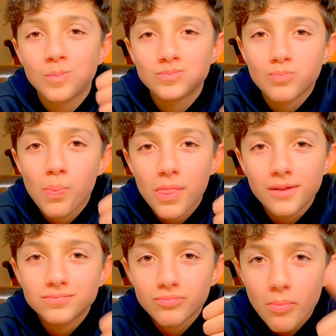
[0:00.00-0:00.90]

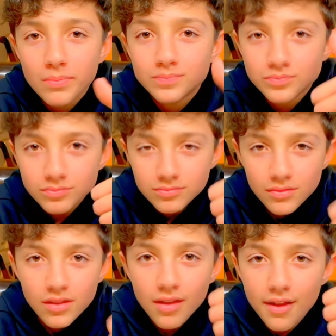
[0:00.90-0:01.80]
Yes, thumbs up for
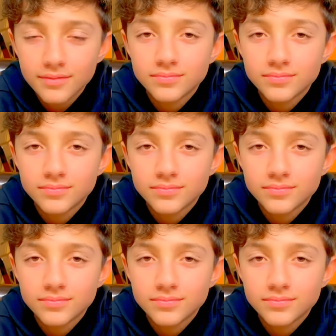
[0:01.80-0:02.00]
kids.